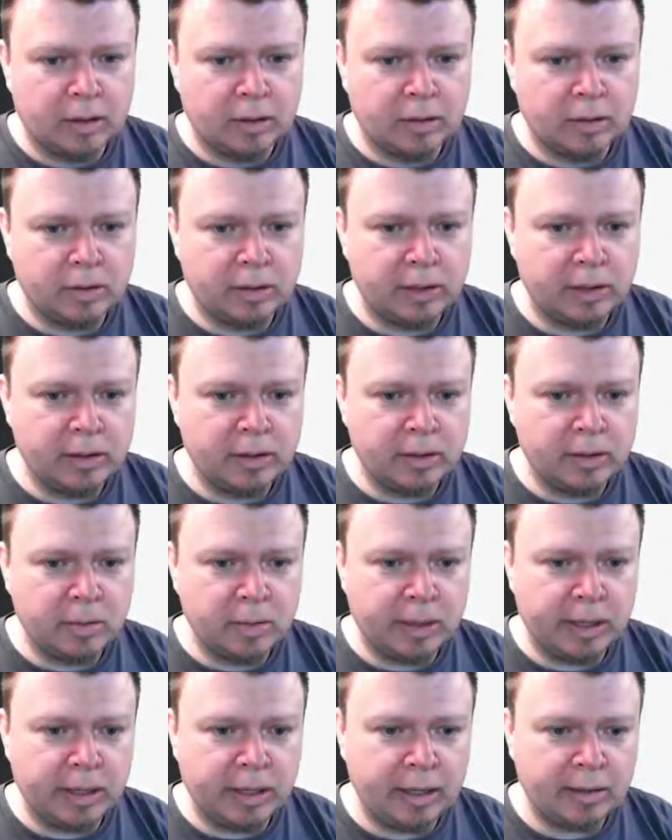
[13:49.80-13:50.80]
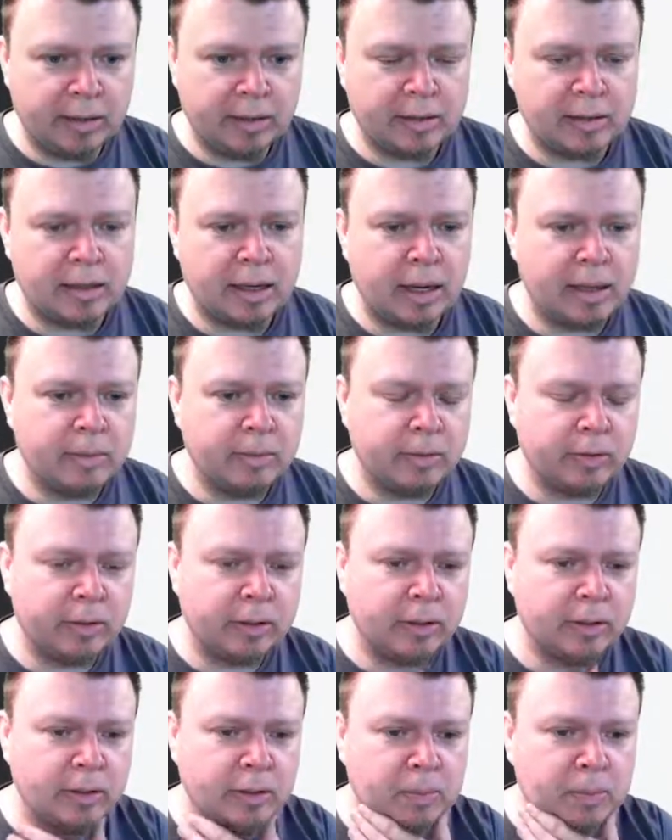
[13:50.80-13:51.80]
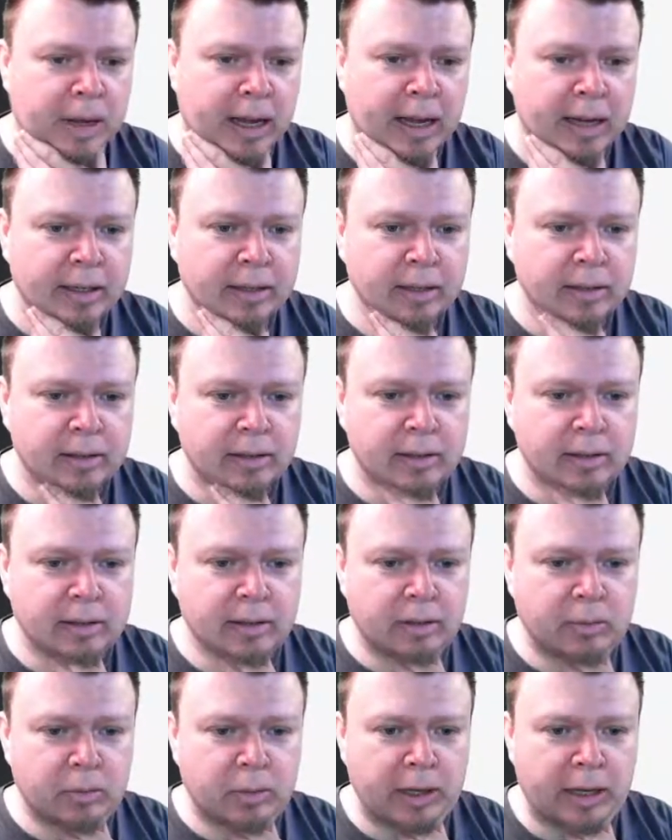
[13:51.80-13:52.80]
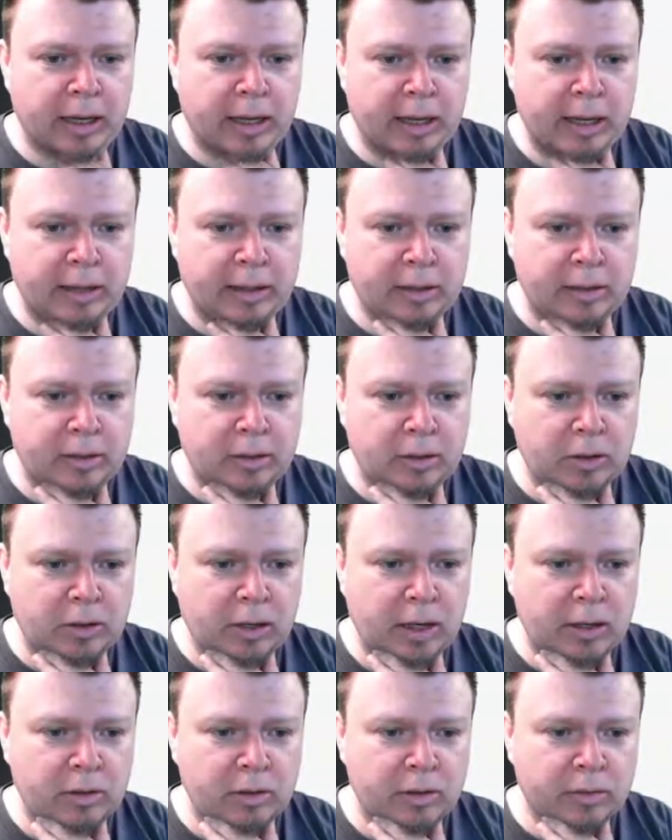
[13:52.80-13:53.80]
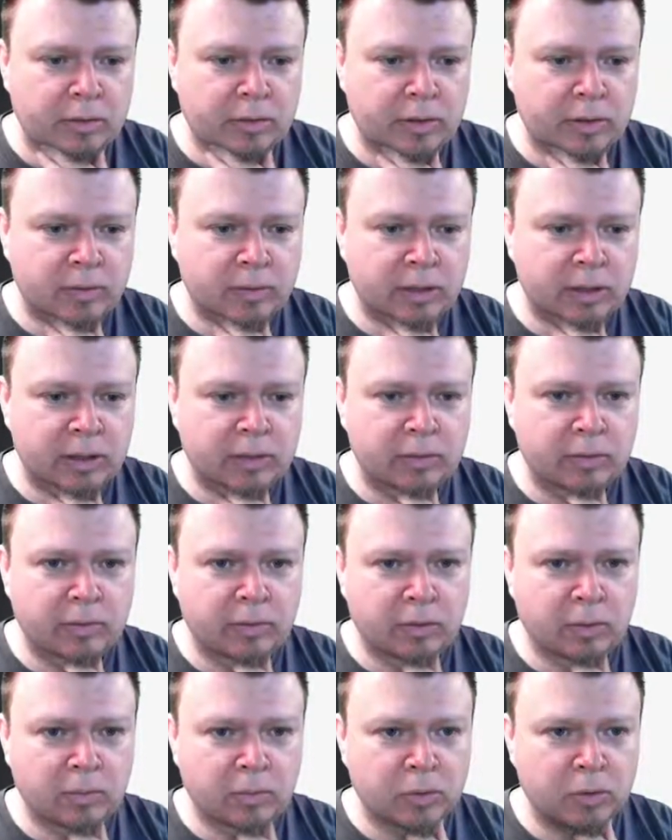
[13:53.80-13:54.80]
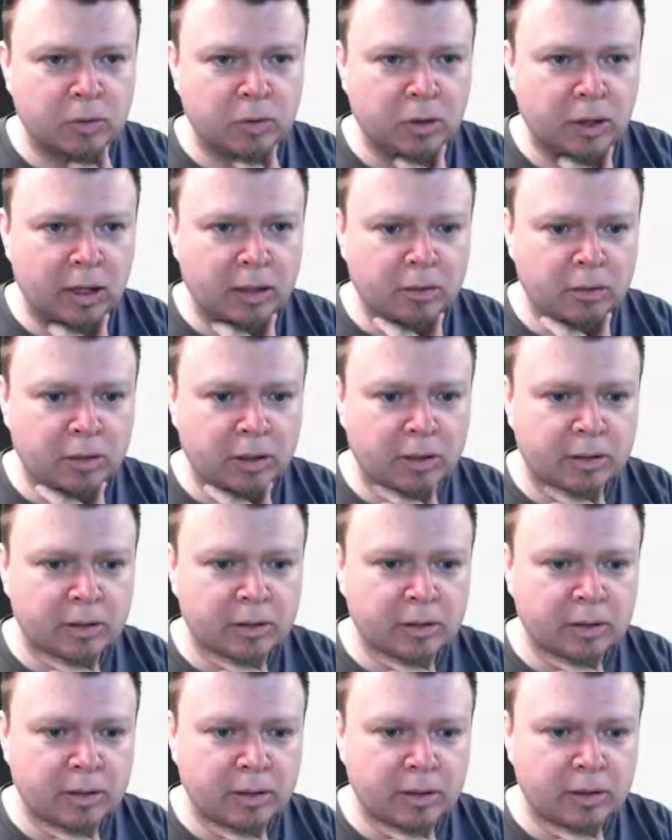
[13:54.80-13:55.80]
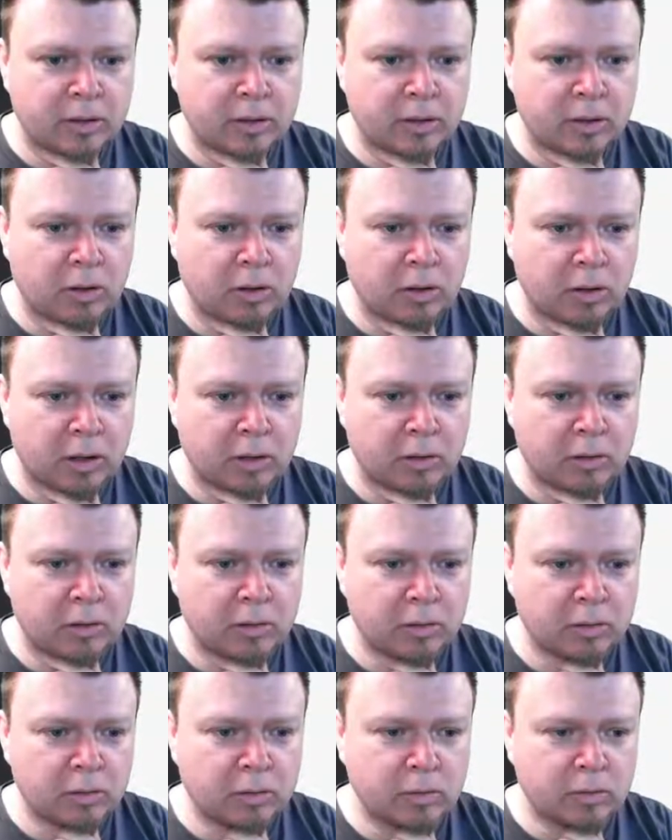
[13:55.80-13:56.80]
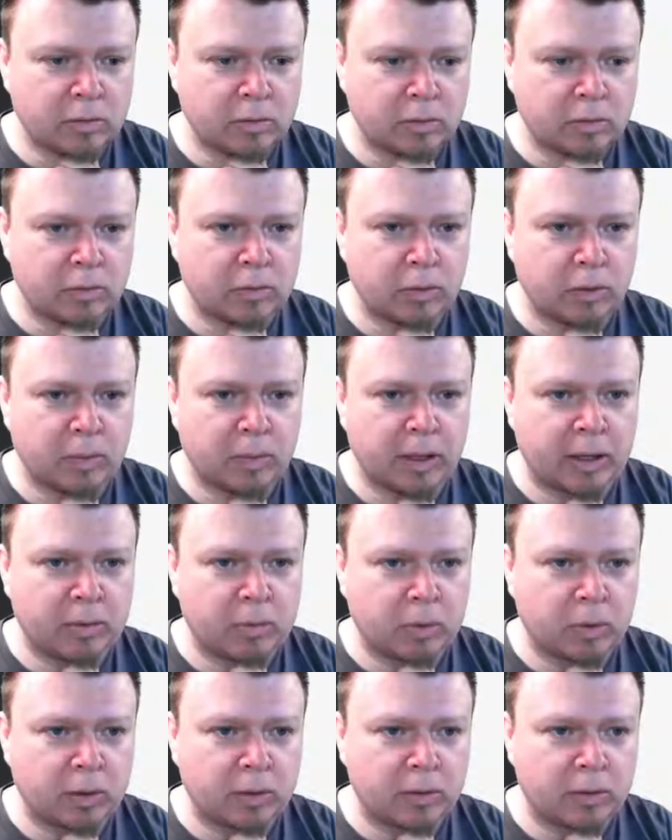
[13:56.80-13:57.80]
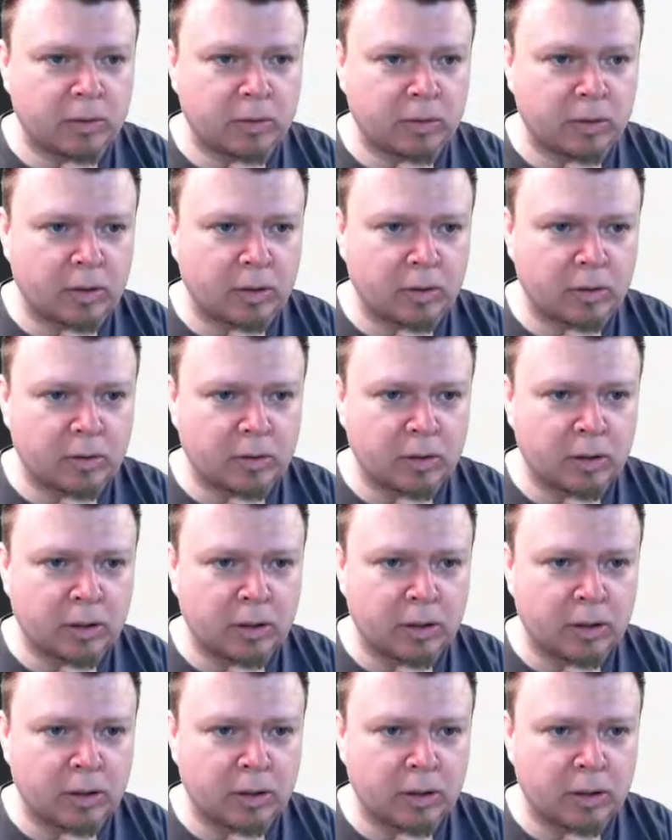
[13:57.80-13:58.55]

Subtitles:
So you can see we're getting the same fields back that we had. So it's 150 from 200 and zero from that one. So